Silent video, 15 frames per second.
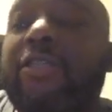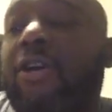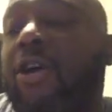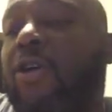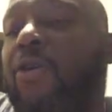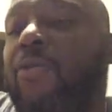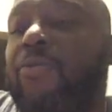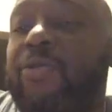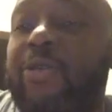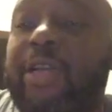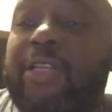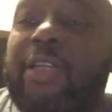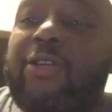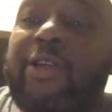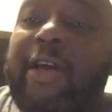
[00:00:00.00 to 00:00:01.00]
So
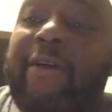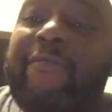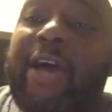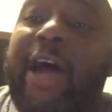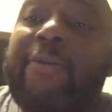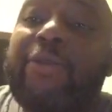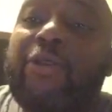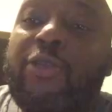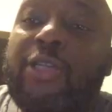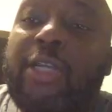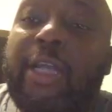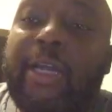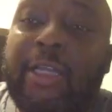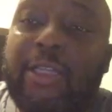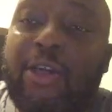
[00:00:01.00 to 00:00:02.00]
you have an opportunity to
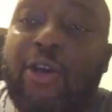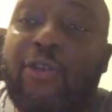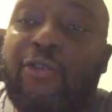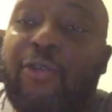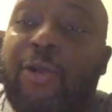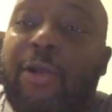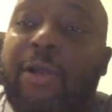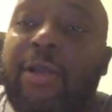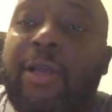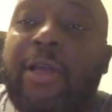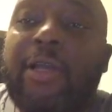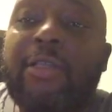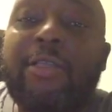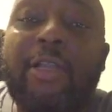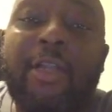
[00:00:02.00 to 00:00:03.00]
look at those
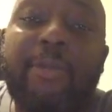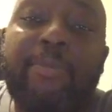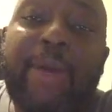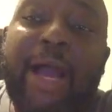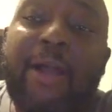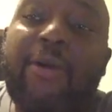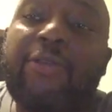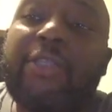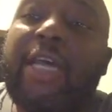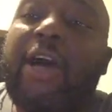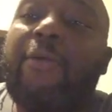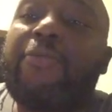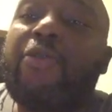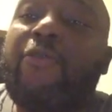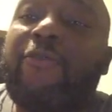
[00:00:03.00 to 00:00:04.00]
to look back on to
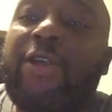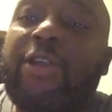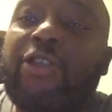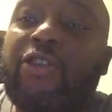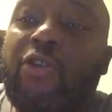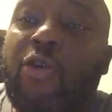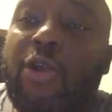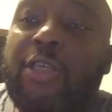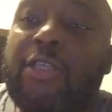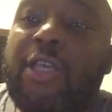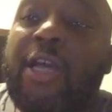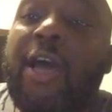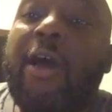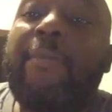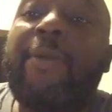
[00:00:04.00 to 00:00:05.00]
help you finish yours.
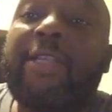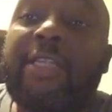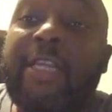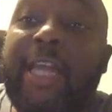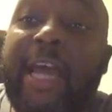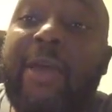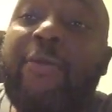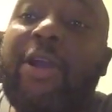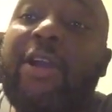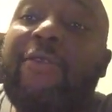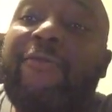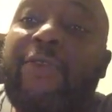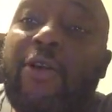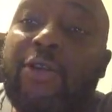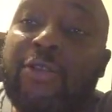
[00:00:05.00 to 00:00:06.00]
But today we're going to
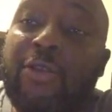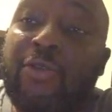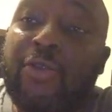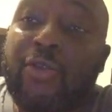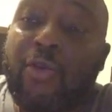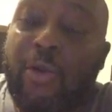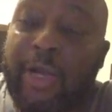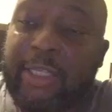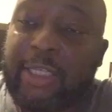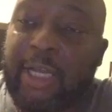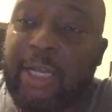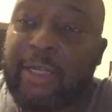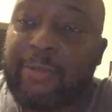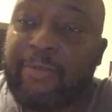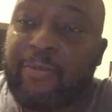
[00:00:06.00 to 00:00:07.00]
focus on storytelling.
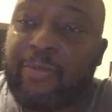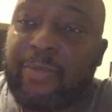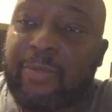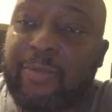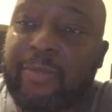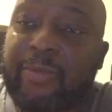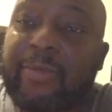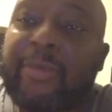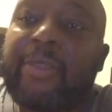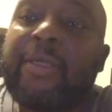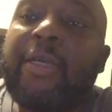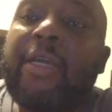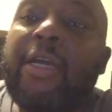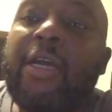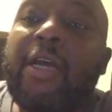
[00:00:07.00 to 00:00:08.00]

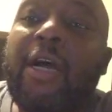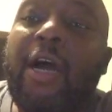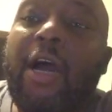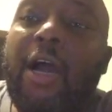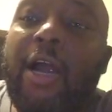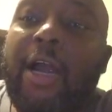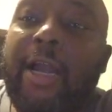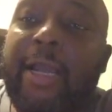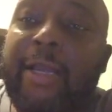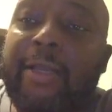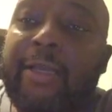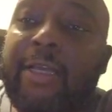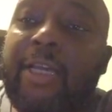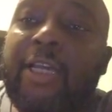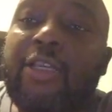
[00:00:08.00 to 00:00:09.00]
All right.
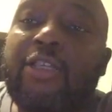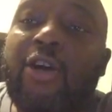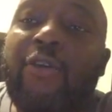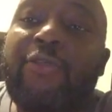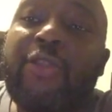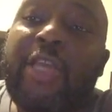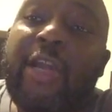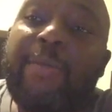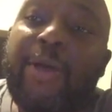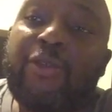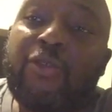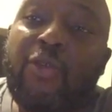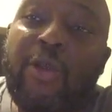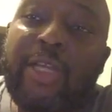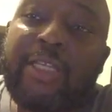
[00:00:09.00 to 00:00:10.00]
So if you think about
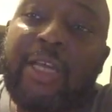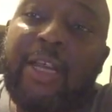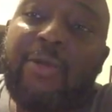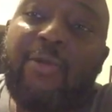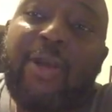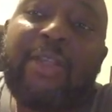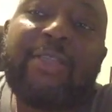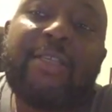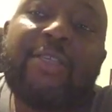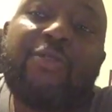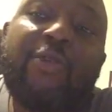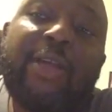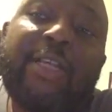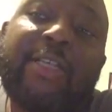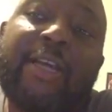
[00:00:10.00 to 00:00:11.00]
storytelling, what is the
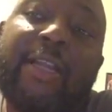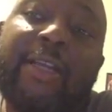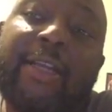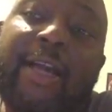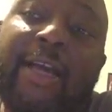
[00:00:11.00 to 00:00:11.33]
storytelling